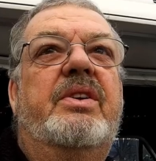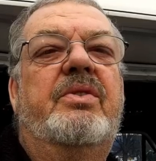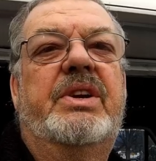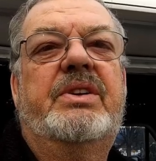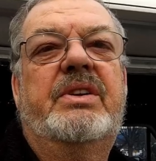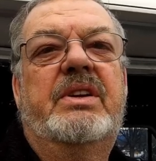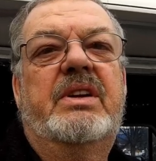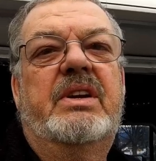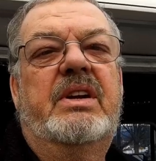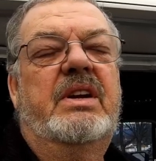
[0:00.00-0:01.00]
unit.
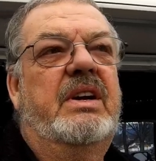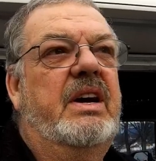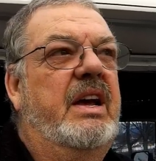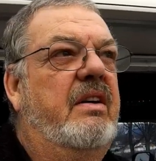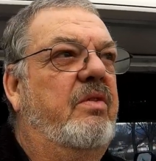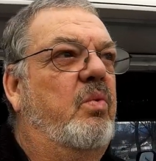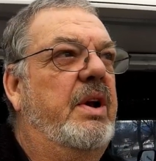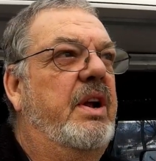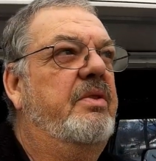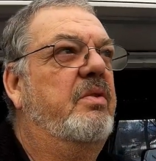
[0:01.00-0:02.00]
I have a
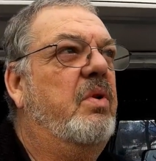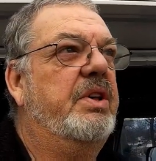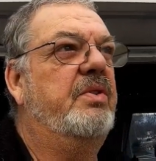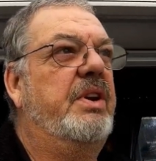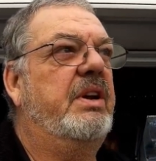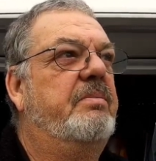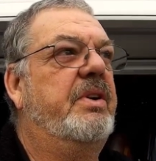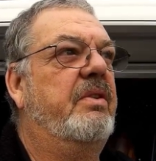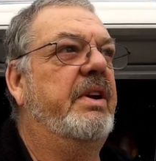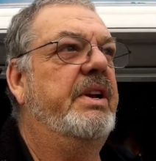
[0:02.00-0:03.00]
100 watt unit up
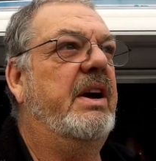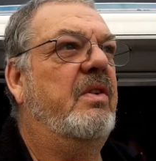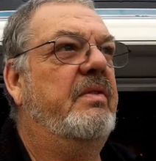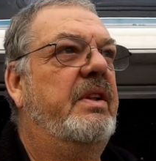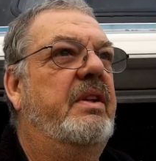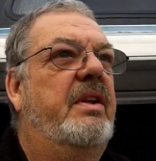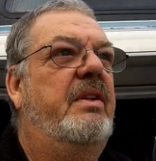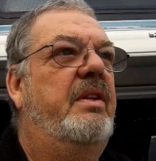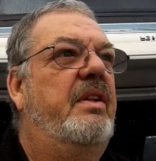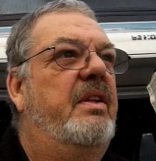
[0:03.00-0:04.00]
there right now
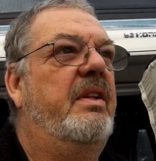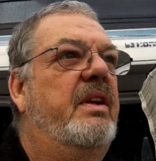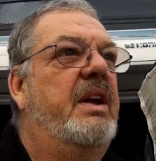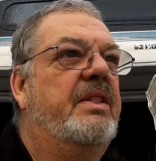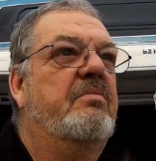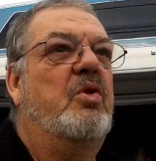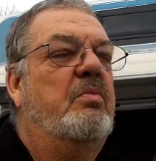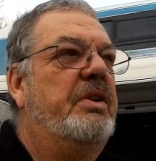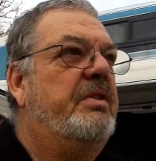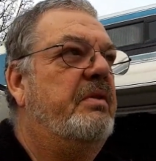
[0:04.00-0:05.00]
at the
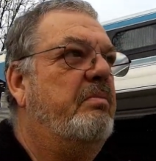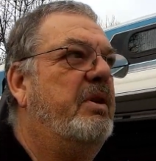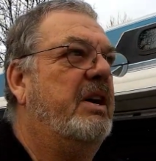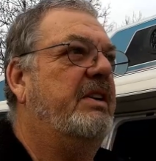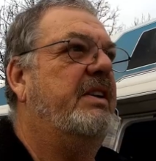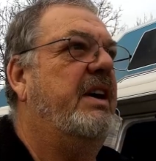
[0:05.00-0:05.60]
moment, but